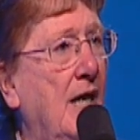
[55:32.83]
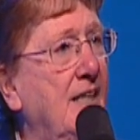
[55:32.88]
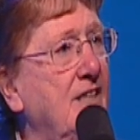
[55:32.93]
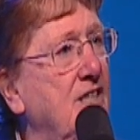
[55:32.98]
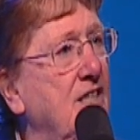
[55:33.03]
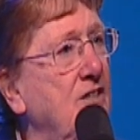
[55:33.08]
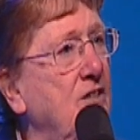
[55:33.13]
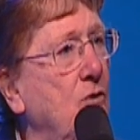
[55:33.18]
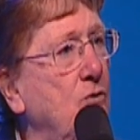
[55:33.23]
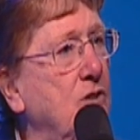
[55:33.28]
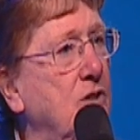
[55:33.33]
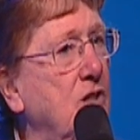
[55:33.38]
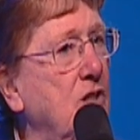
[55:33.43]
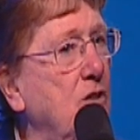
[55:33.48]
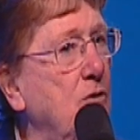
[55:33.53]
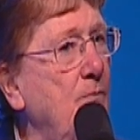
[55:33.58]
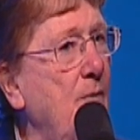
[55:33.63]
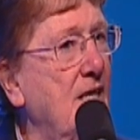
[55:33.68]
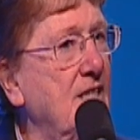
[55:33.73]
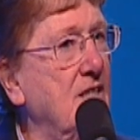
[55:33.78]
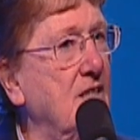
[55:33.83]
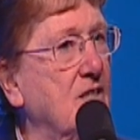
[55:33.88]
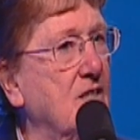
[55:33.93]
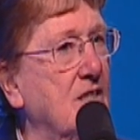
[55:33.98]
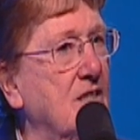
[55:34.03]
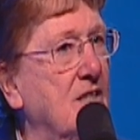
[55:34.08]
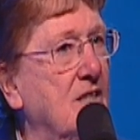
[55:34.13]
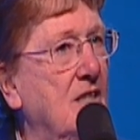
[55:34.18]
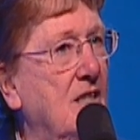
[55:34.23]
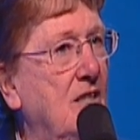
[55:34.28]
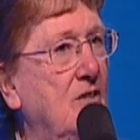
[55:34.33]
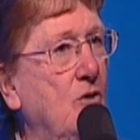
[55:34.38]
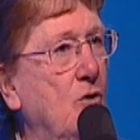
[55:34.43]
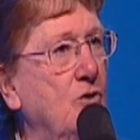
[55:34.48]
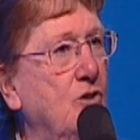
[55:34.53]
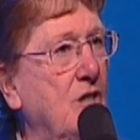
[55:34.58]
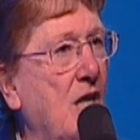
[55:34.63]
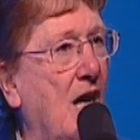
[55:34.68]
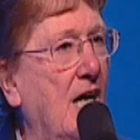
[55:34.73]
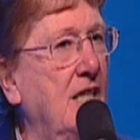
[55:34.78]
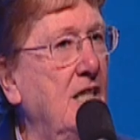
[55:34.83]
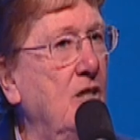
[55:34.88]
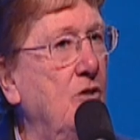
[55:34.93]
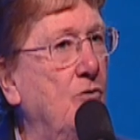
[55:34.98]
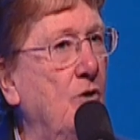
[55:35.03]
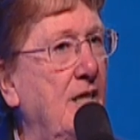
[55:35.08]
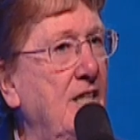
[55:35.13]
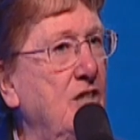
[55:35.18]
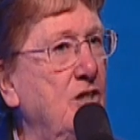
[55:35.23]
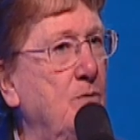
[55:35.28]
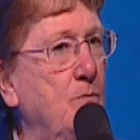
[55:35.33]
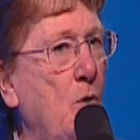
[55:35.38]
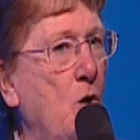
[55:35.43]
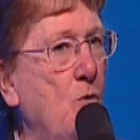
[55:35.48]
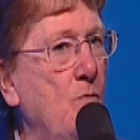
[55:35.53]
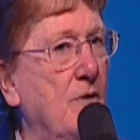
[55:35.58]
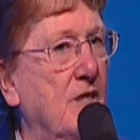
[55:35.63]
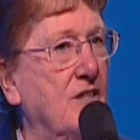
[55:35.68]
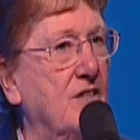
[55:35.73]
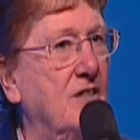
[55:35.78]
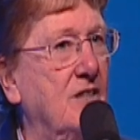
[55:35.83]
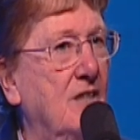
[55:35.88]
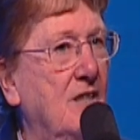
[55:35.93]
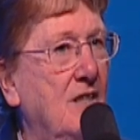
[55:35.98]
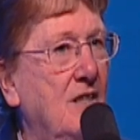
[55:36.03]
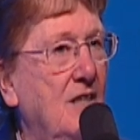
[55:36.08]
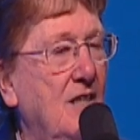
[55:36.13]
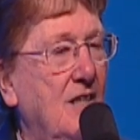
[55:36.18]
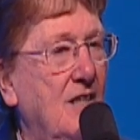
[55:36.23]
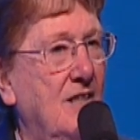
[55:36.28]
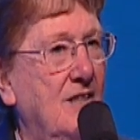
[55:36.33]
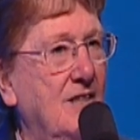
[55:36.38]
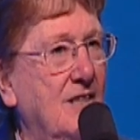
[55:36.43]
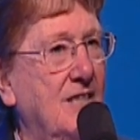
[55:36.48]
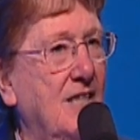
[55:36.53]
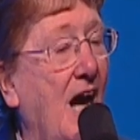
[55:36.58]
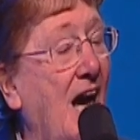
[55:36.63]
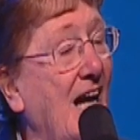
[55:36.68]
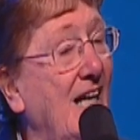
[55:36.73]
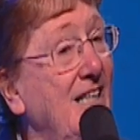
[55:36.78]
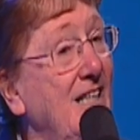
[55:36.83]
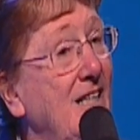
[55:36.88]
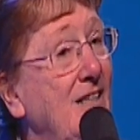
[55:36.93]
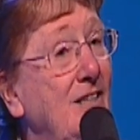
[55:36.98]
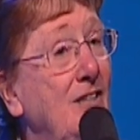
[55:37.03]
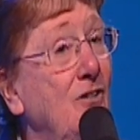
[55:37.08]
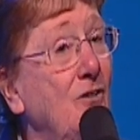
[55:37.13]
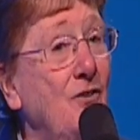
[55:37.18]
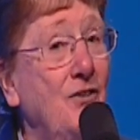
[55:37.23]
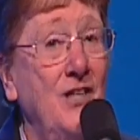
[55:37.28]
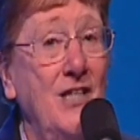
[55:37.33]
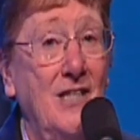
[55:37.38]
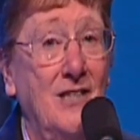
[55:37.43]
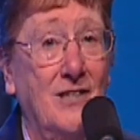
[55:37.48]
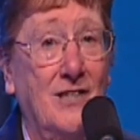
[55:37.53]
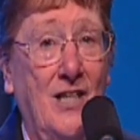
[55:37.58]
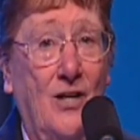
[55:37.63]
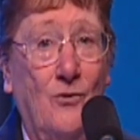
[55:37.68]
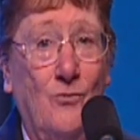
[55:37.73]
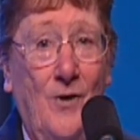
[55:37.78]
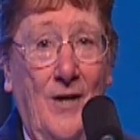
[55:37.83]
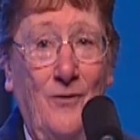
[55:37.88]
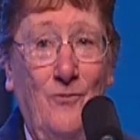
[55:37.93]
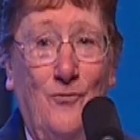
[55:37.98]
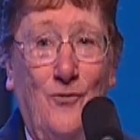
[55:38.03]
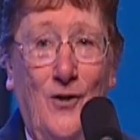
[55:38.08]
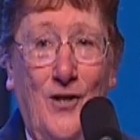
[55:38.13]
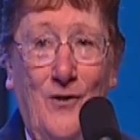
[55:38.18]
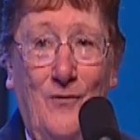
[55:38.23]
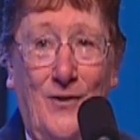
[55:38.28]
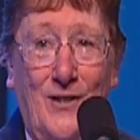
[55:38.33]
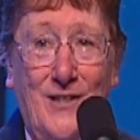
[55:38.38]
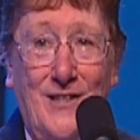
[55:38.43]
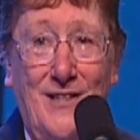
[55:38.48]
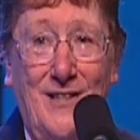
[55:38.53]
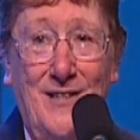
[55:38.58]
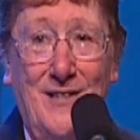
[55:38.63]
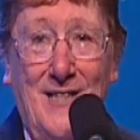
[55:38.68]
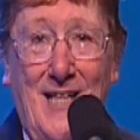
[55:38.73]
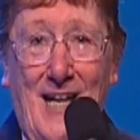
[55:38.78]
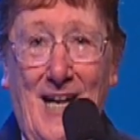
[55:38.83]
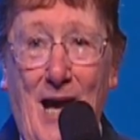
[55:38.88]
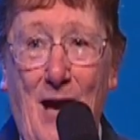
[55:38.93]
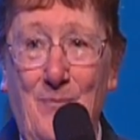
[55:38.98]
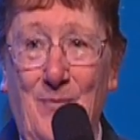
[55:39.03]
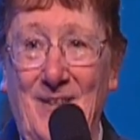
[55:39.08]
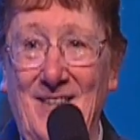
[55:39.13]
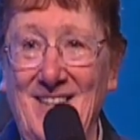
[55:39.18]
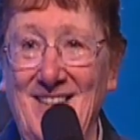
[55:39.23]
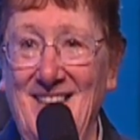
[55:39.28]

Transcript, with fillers: It's in those little messages, in those tiny graced moments, in the tiny little things that are right in front of us that happen.